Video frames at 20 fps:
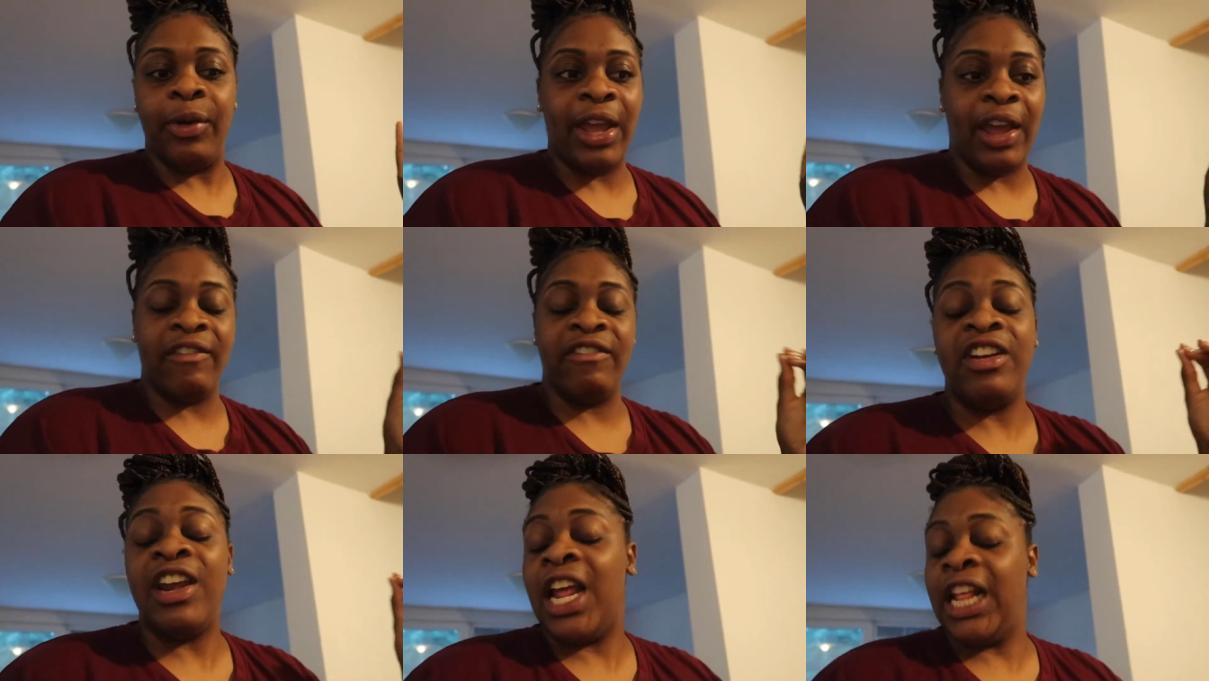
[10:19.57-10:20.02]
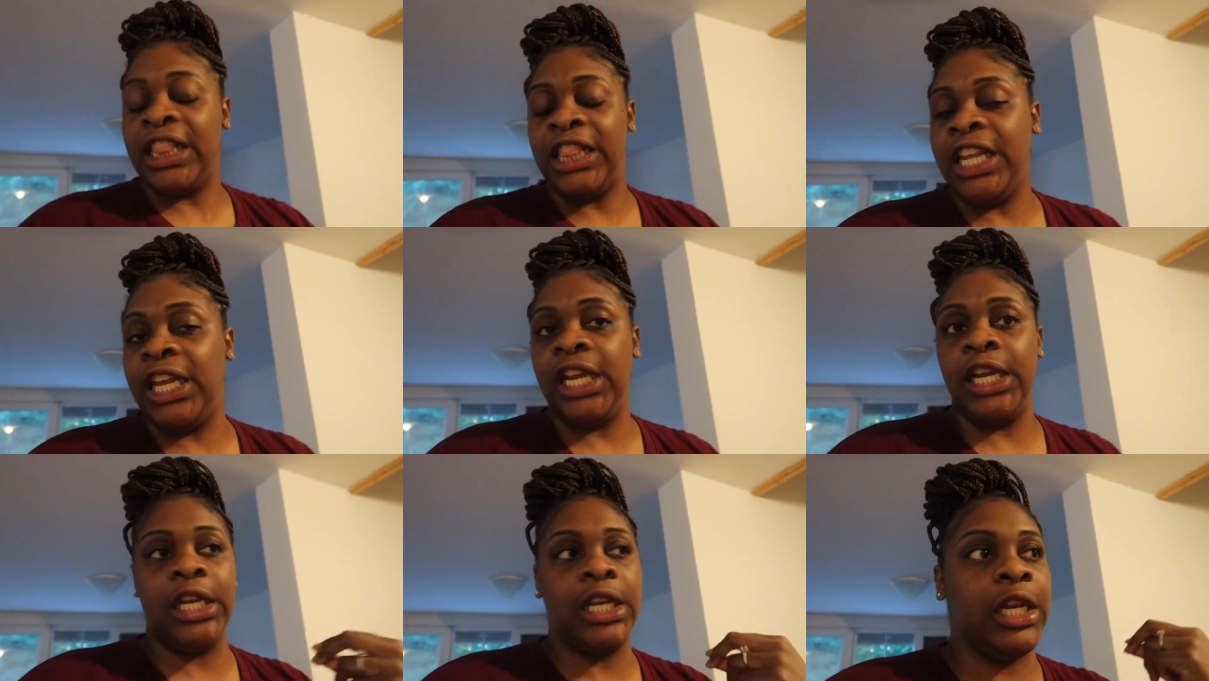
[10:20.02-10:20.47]
We have
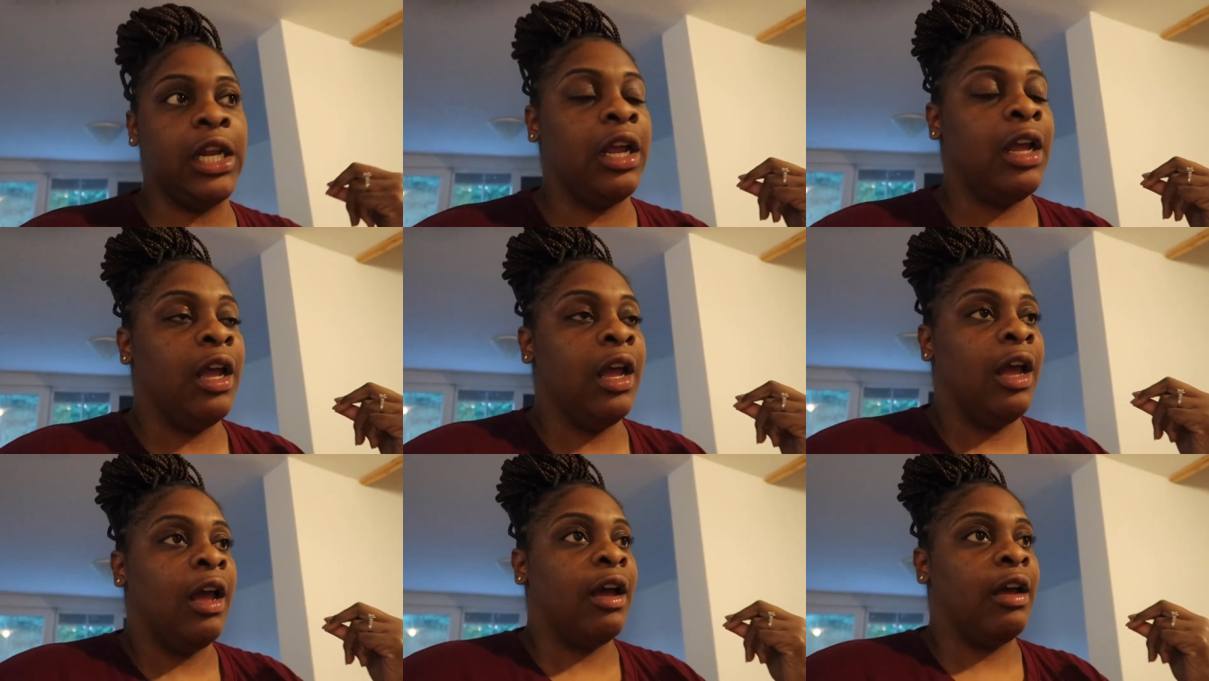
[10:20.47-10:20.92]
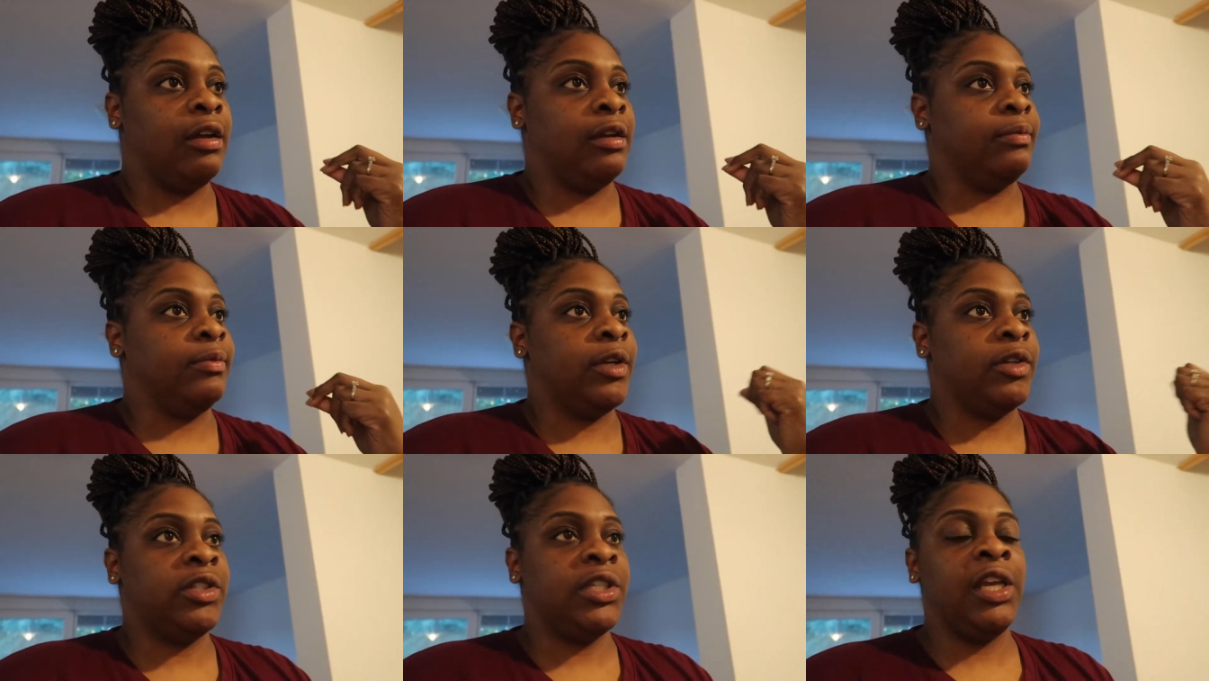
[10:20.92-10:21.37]
nothing,
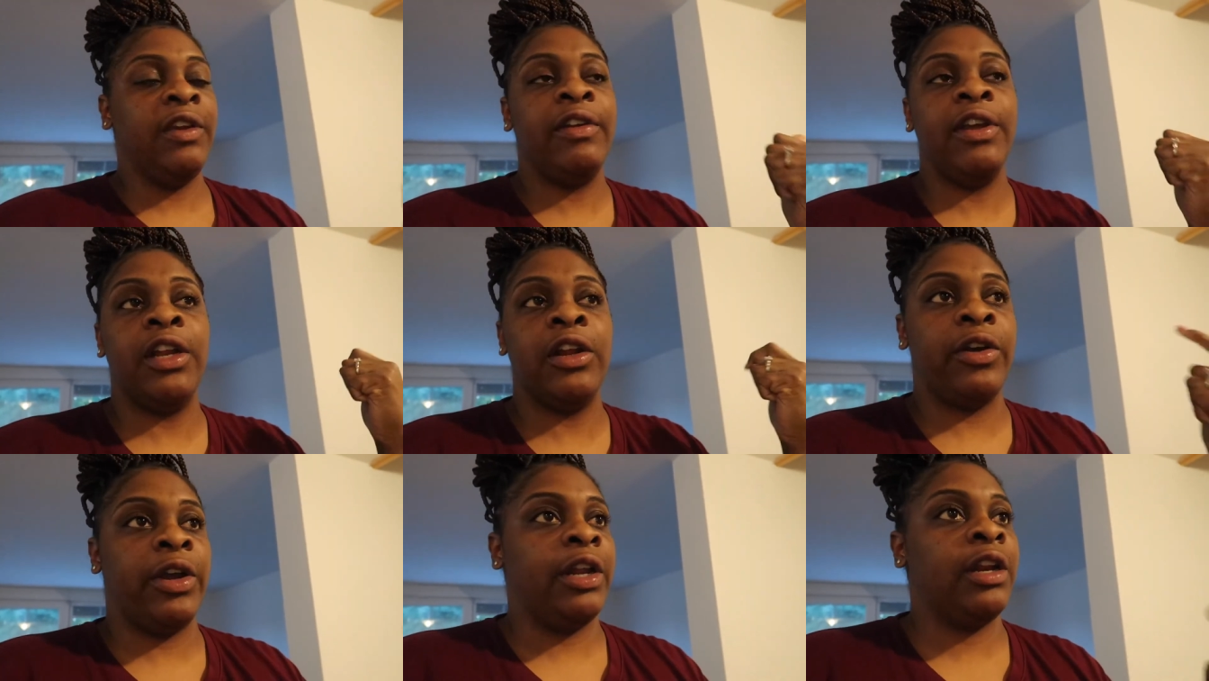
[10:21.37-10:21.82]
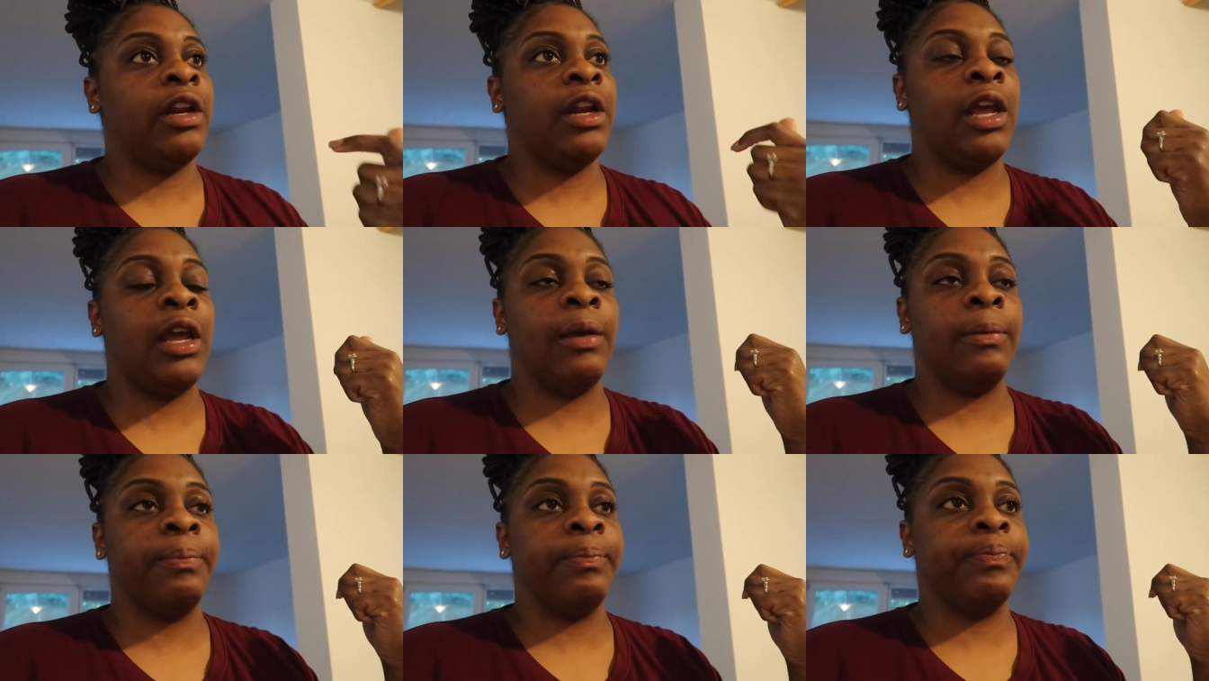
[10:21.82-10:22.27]
no TV, no
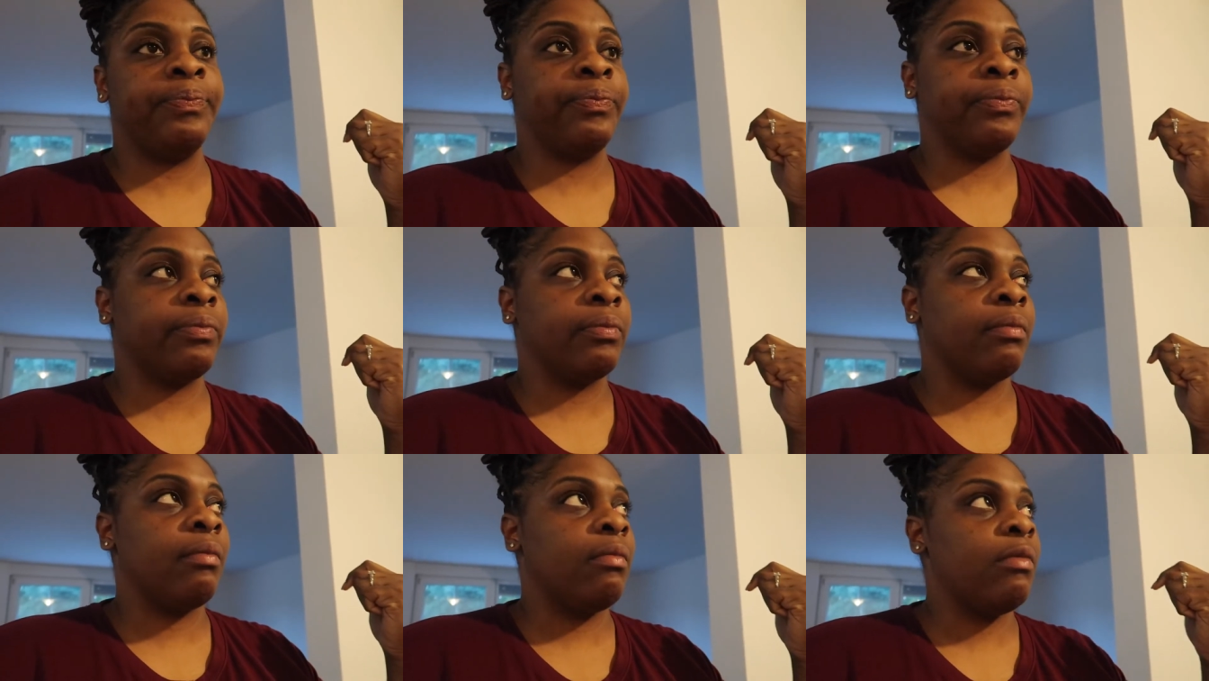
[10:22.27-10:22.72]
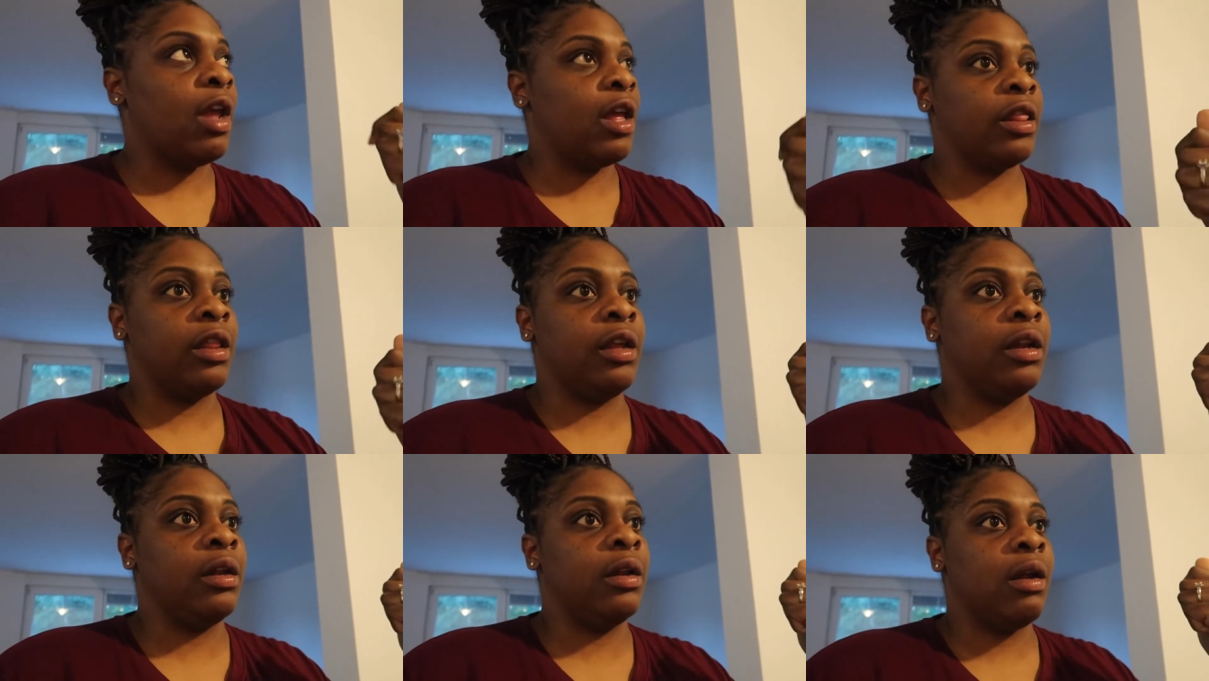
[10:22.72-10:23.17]
internet,
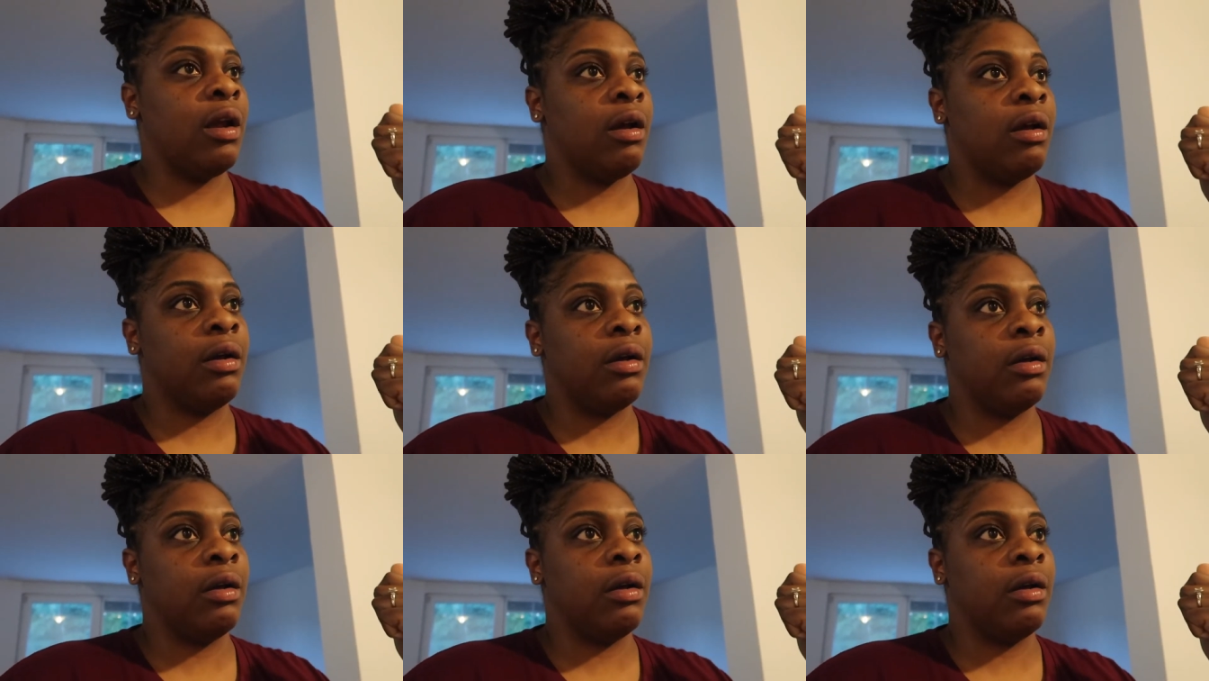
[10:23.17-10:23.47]
nothing.